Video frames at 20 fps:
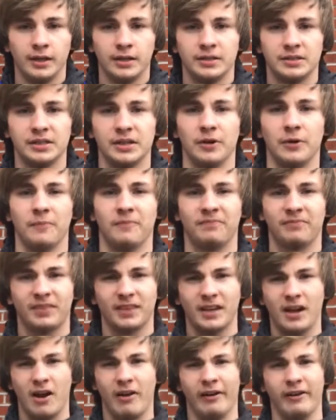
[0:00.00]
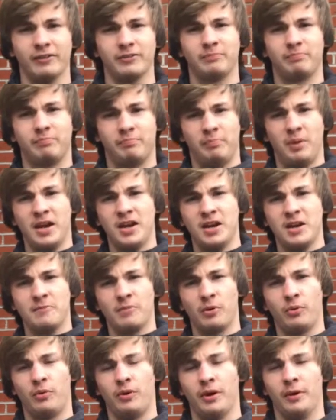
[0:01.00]
So, all right, bait
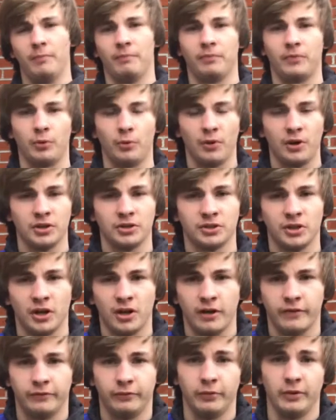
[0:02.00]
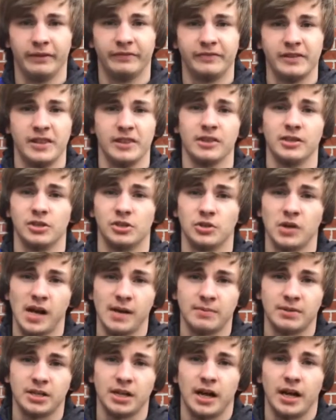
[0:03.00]
number one, we're going to start off with the
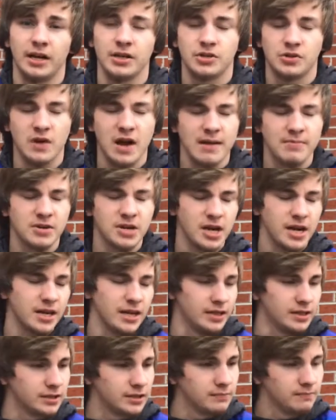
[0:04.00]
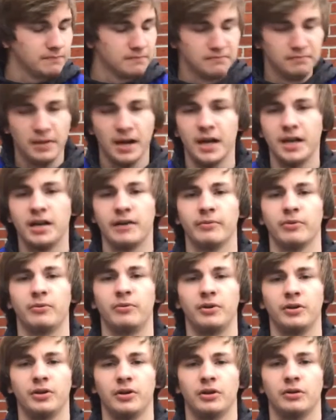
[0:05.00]
drop shot. Drop shot is my number
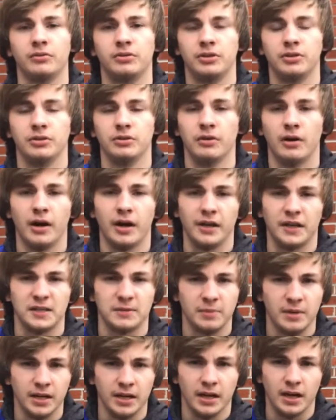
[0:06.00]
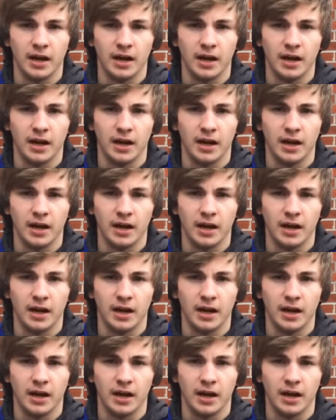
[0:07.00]
one go-to on a spinning